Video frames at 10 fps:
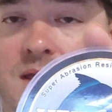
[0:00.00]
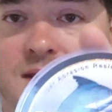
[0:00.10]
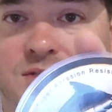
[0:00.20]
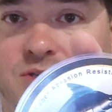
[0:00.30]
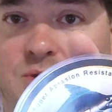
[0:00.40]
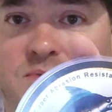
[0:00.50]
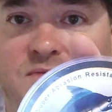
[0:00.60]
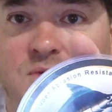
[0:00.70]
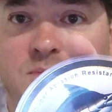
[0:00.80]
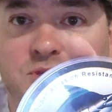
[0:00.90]
It still
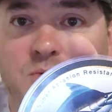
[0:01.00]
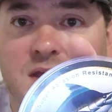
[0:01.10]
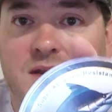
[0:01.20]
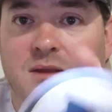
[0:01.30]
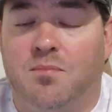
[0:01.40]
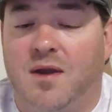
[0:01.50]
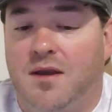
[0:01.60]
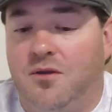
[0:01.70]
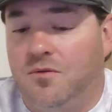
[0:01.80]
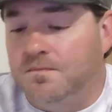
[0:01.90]
performs the way it did
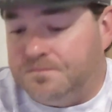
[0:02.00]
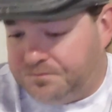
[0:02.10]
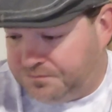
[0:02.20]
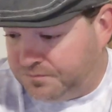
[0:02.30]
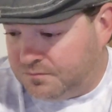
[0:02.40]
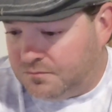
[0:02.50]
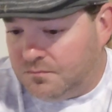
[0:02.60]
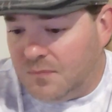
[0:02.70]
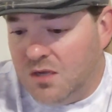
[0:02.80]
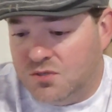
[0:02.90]
brand new.
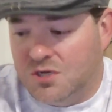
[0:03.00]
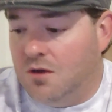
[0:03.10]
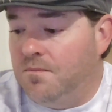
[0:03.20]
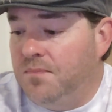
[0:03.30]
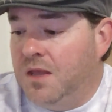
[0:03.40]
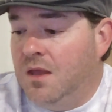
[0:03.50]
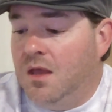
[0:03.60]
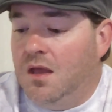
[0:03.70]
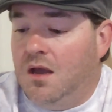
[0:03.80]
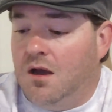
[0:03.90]
So,
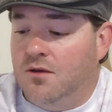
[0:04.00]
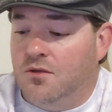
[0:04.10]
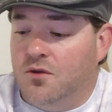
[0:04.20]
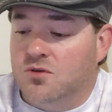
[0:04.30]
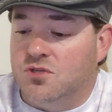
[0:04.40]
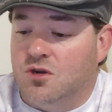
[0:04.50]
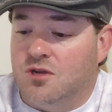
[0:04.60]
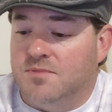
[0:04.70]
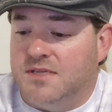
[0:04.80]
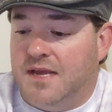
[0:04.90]
under those
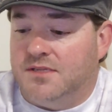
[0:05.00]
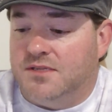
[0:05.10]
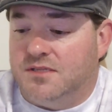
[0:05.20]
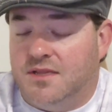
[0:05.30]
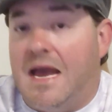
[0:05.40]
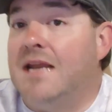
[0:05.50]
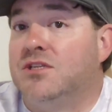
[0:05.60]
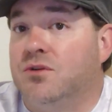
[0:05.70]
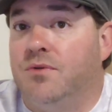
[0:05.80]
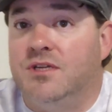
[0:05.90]
circumstances, that
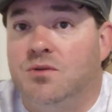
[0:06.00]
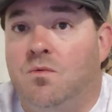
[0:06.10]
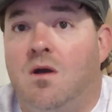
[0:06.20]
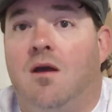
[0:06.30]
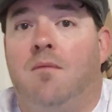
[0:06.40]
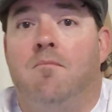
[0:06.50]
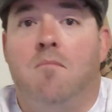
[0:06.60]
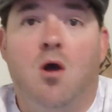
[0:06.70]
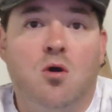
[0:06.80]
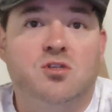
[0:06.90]
is the reason why
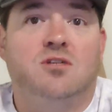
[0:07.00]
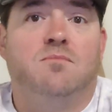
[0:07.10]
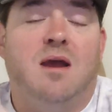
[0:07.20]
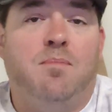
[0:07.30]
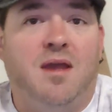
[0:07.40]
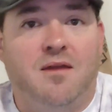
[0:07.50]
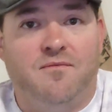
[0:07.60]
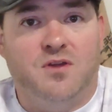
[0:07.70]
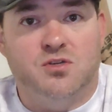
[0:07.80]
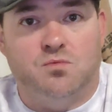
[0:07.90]
most of my
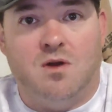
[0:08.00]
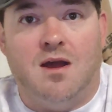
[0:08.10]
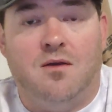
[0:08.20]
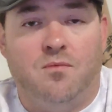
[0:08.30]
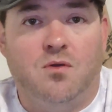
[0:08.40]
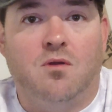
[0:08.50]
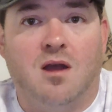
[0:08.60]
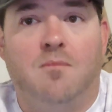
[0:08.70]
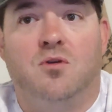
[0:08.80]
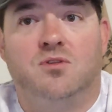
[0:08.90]
panfish rod and reel
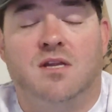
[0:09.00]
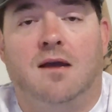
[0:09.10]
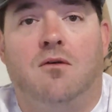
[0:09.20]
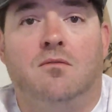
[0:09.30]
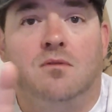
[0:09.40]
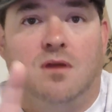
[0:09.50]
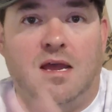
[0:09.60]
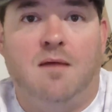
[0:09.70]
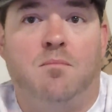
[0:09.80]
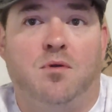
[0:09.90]
combos now
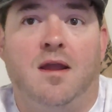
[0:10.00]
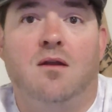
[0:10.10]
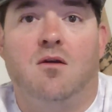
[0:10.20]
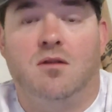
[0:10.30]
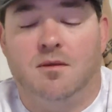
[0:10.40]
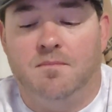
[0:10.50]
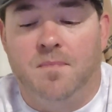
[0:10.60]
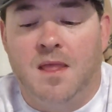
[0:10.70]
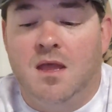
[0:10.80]
have braid on them.